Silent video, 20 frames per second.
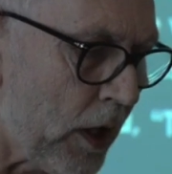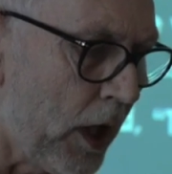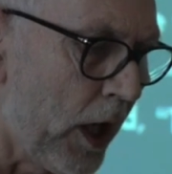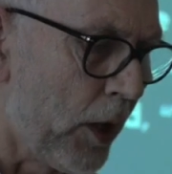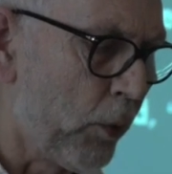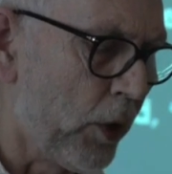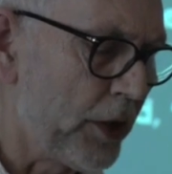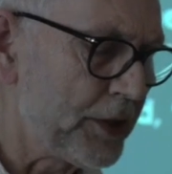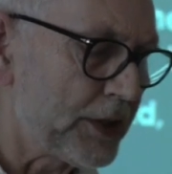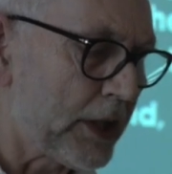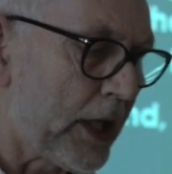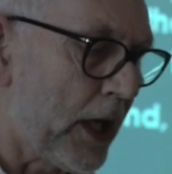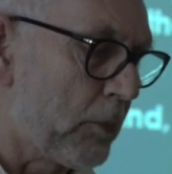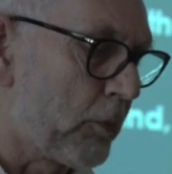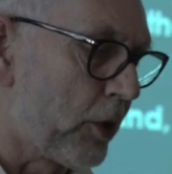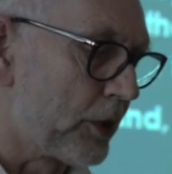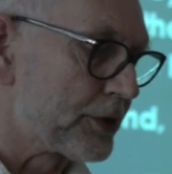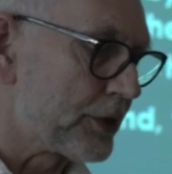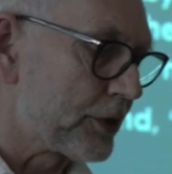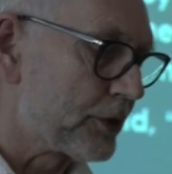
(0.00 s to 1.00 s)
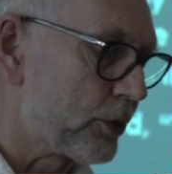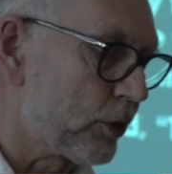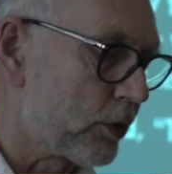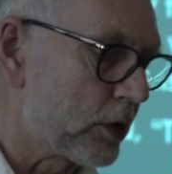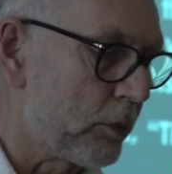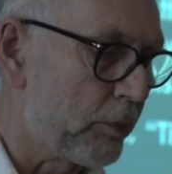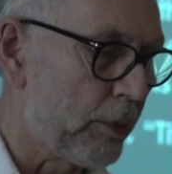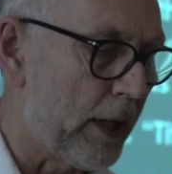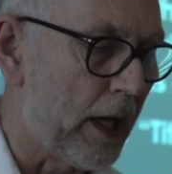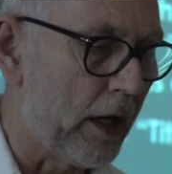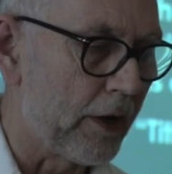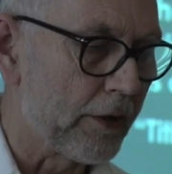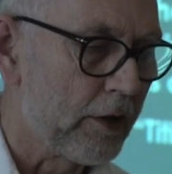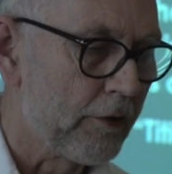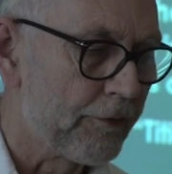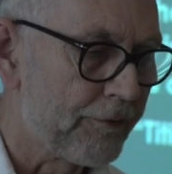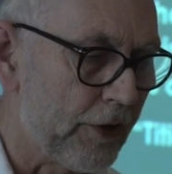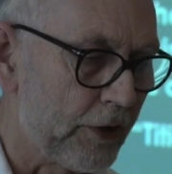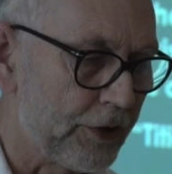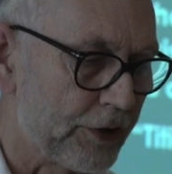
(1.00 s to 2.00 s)
I want to come on to talk about
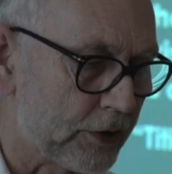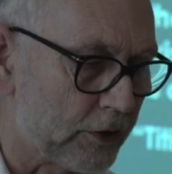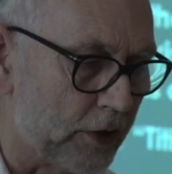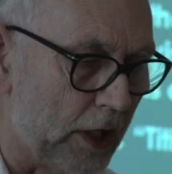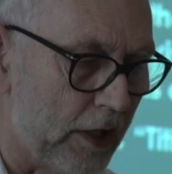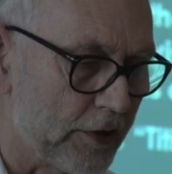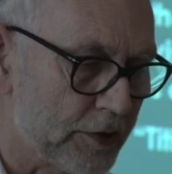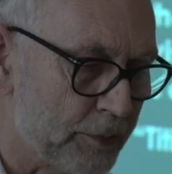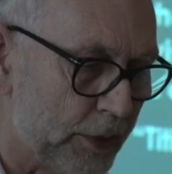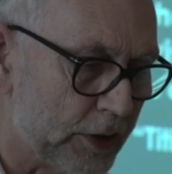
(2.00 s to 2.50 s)
photographs